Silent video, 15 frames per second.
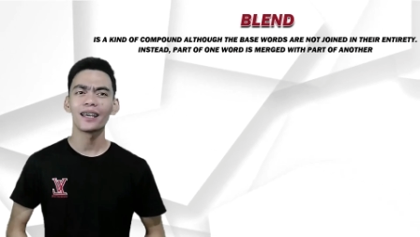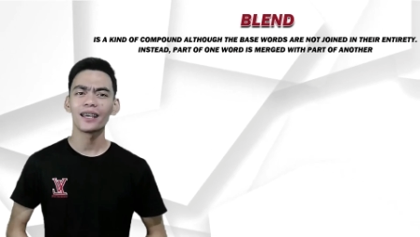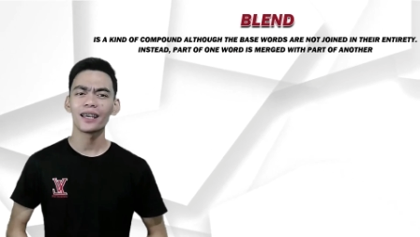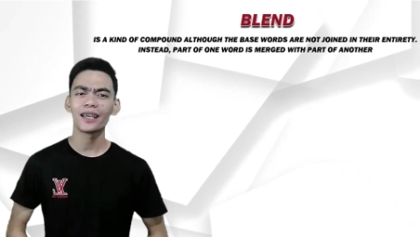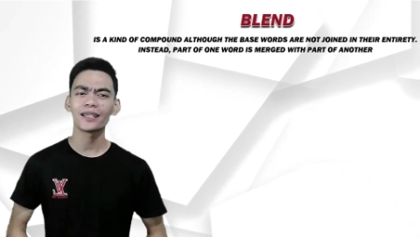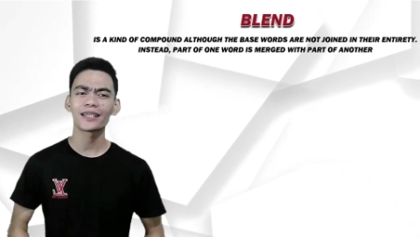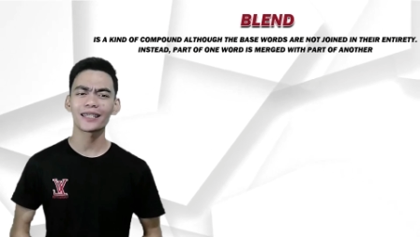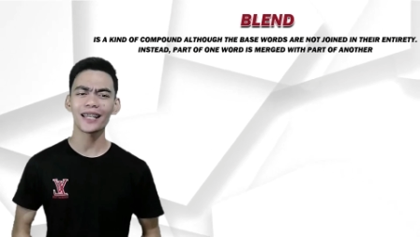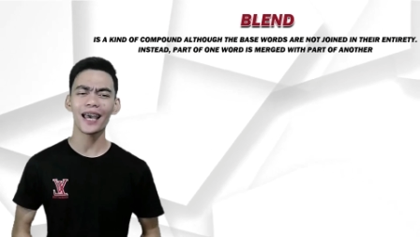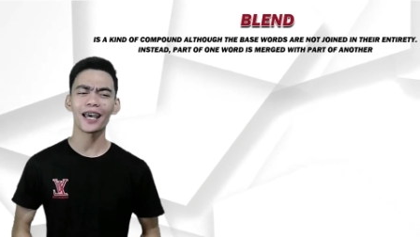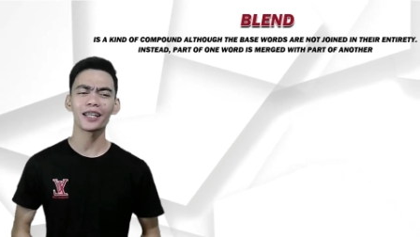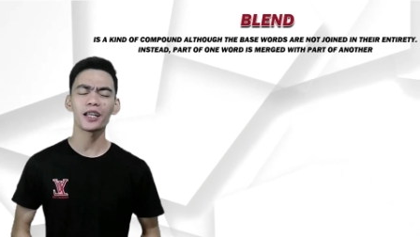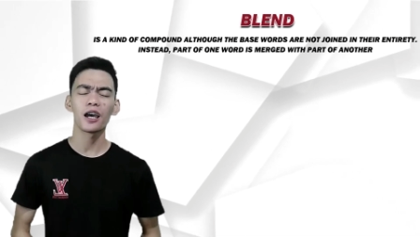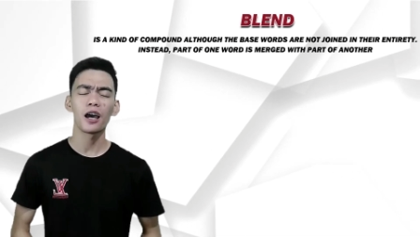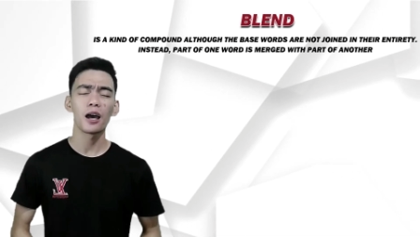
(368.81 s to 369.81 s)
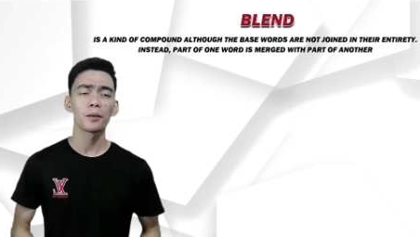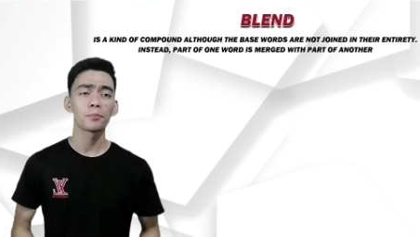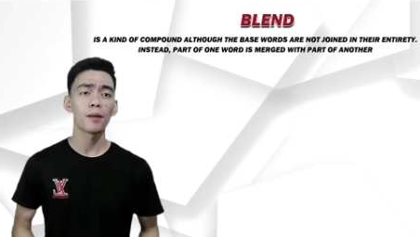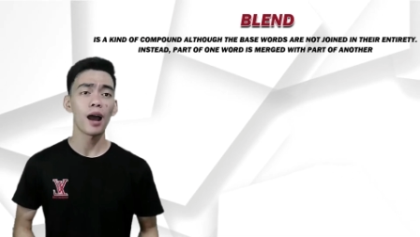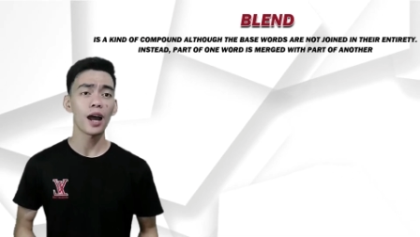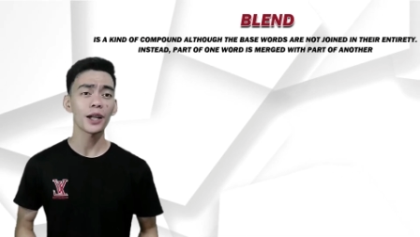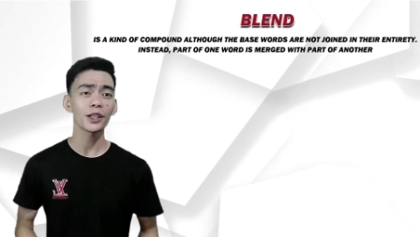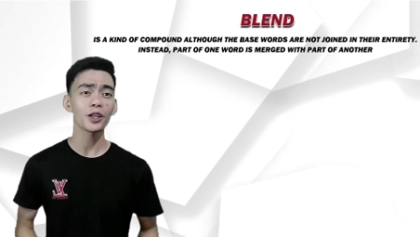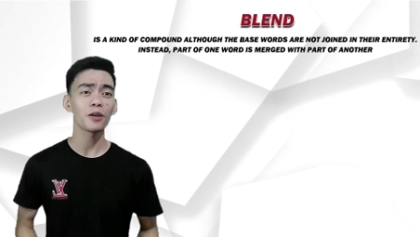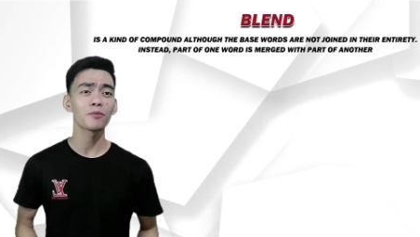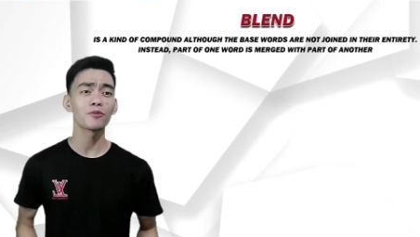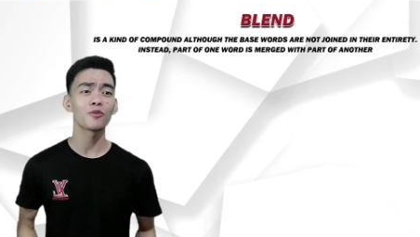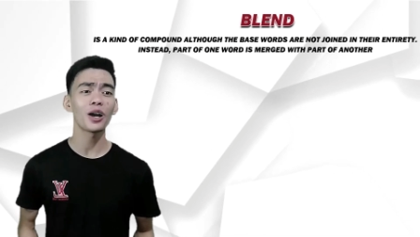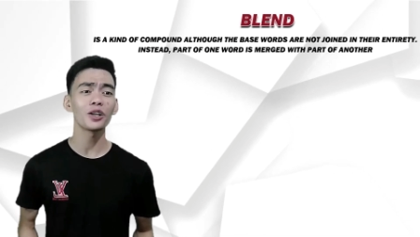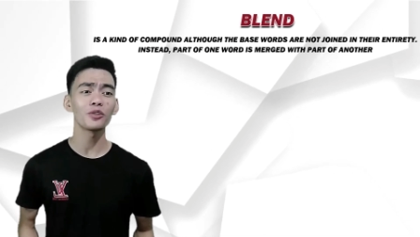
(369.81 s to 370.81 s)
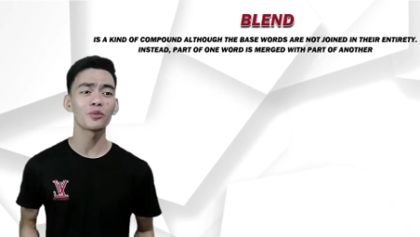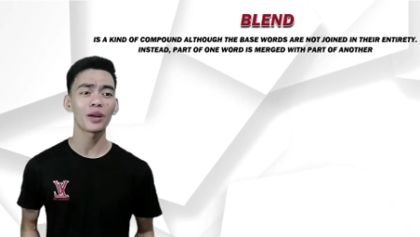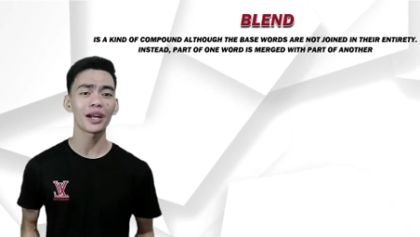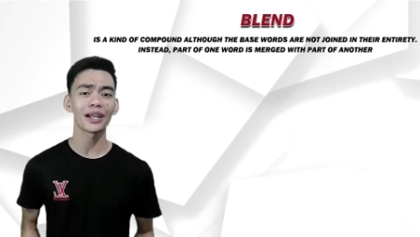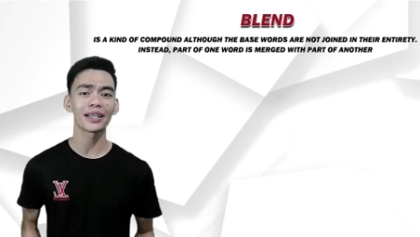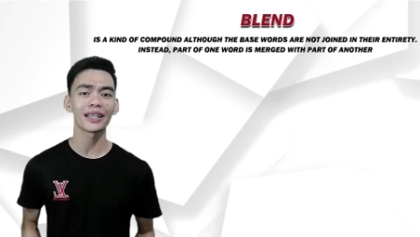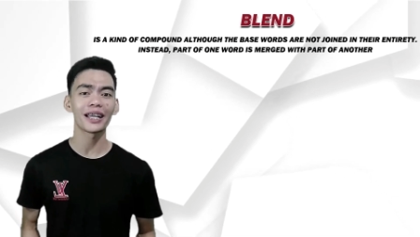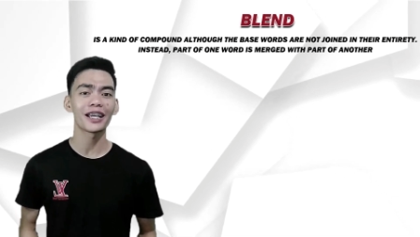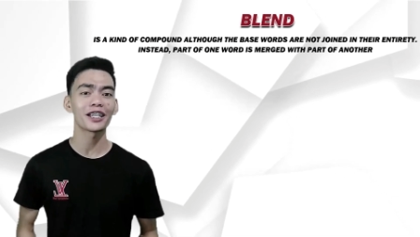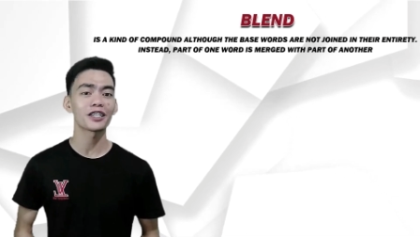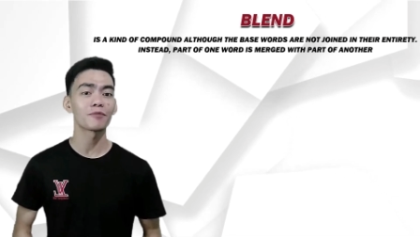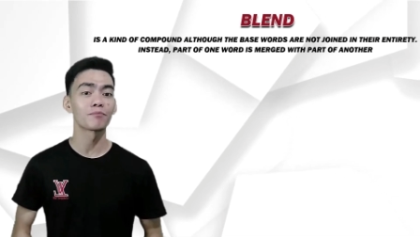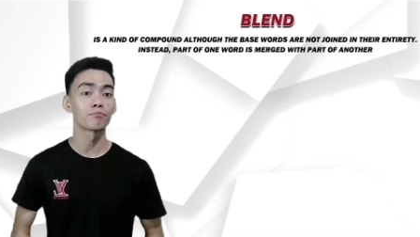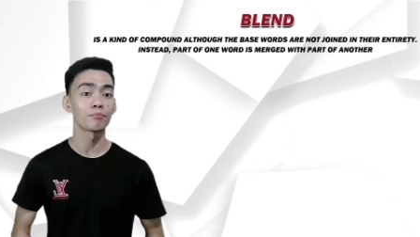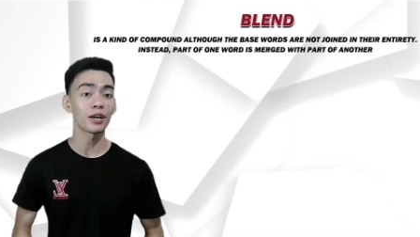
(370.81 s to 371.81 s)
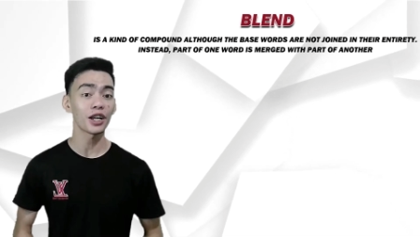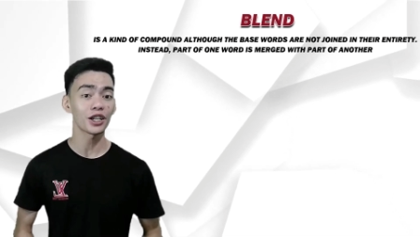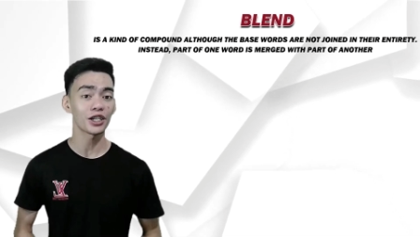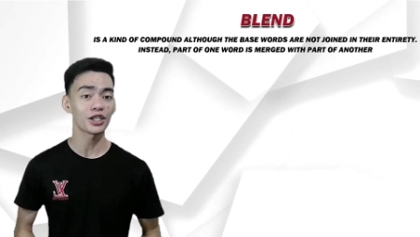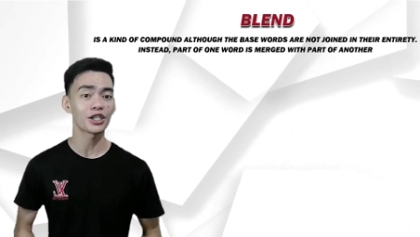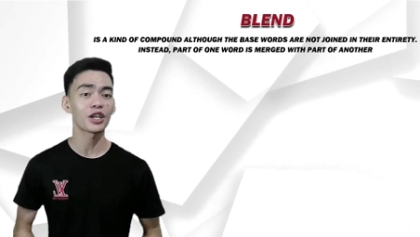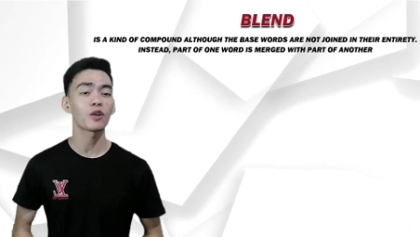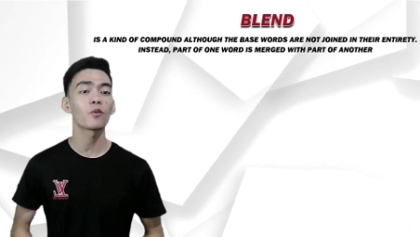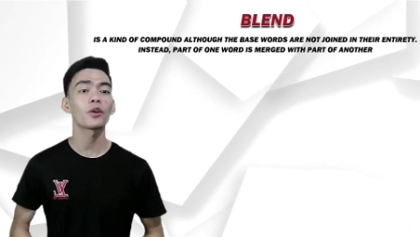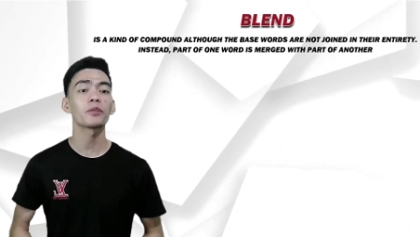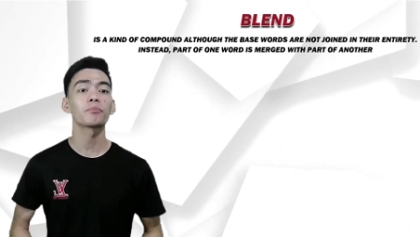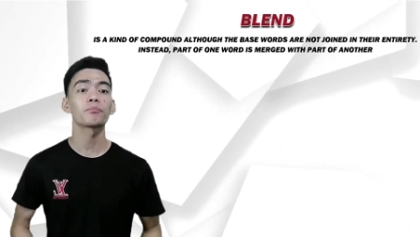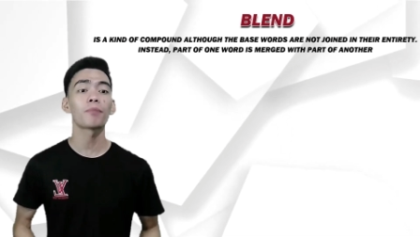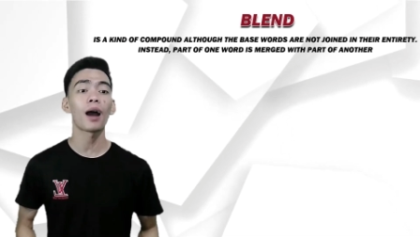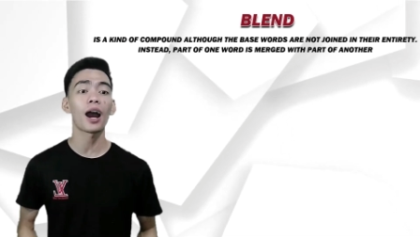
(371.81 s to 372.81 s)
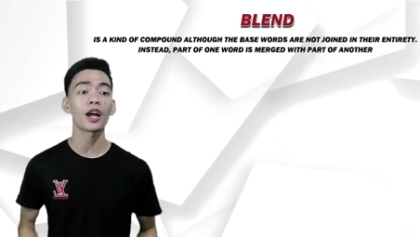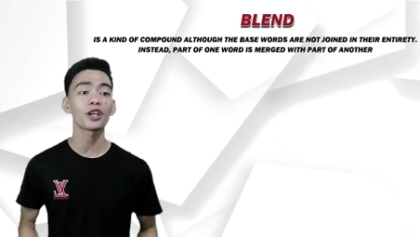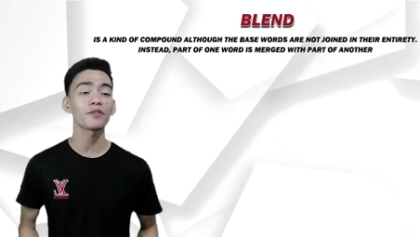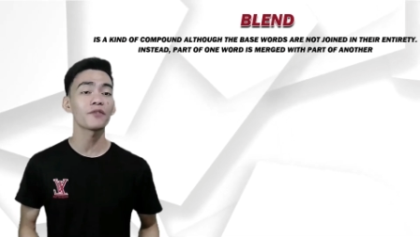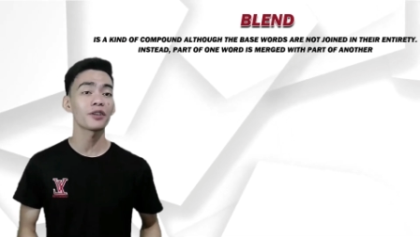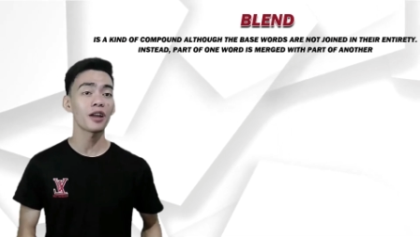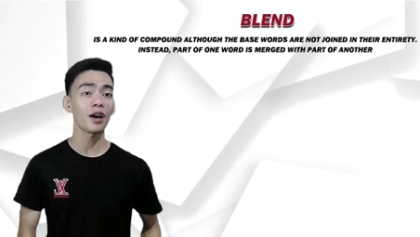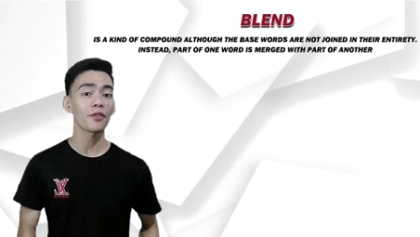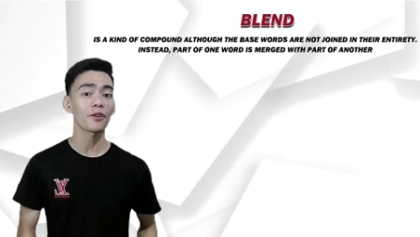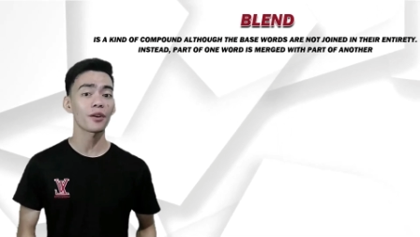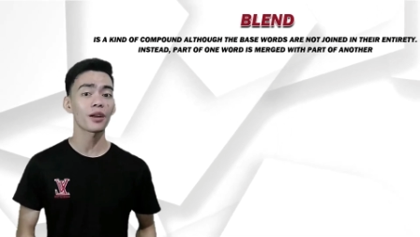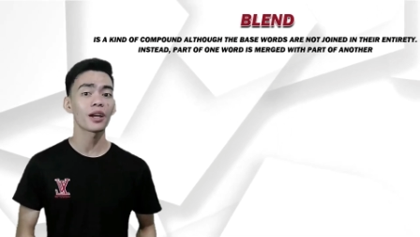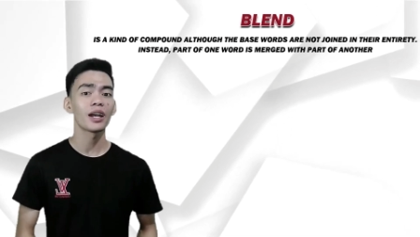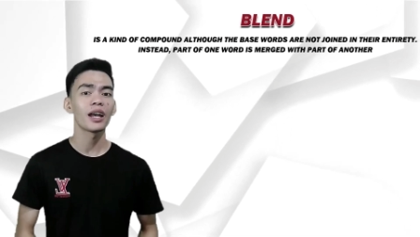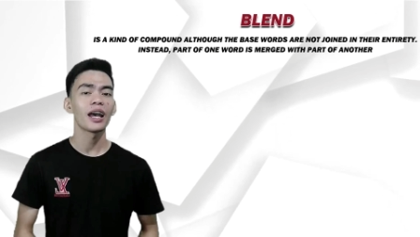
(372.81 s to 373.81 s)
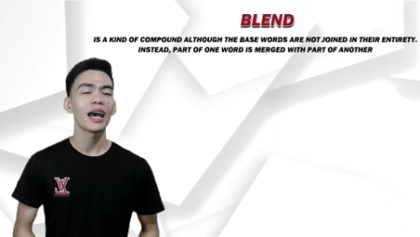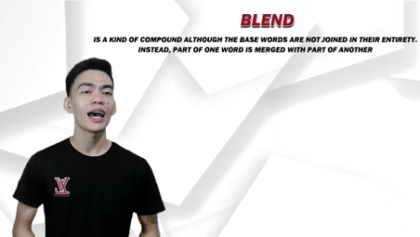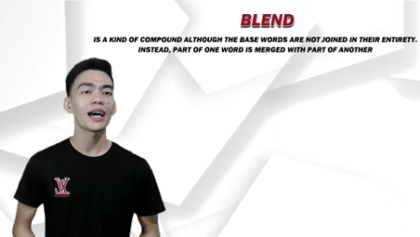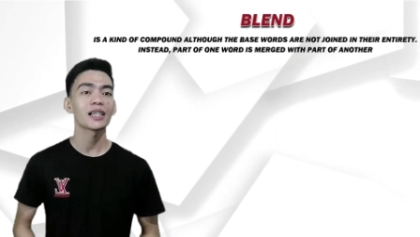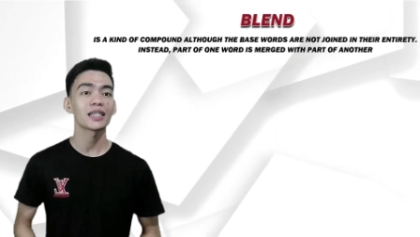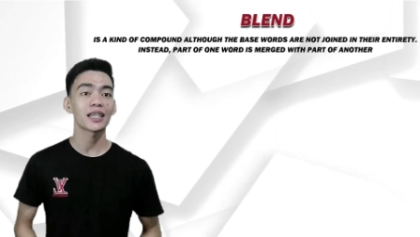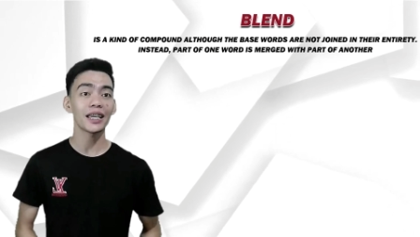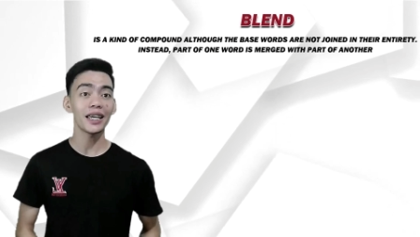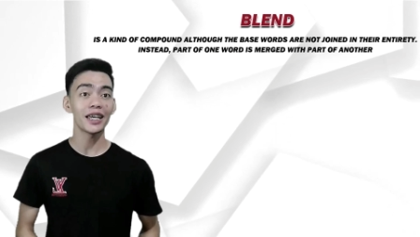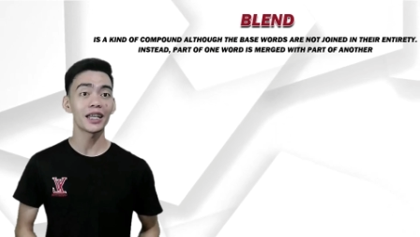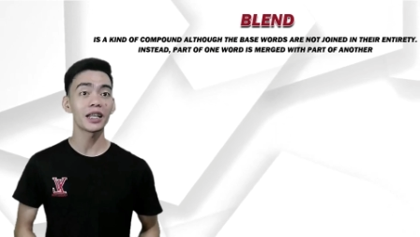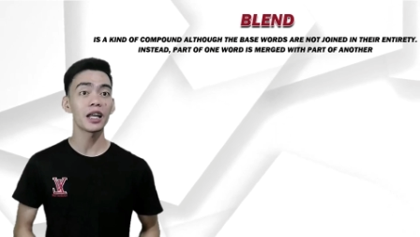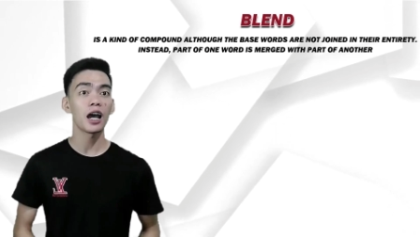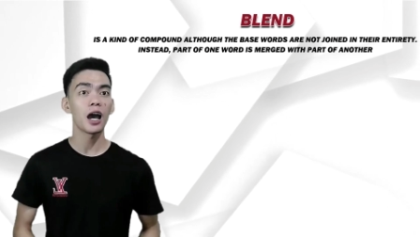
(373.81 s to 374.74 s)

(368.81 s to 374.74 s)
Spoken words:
Instead, part of one word is merged with part of another, as in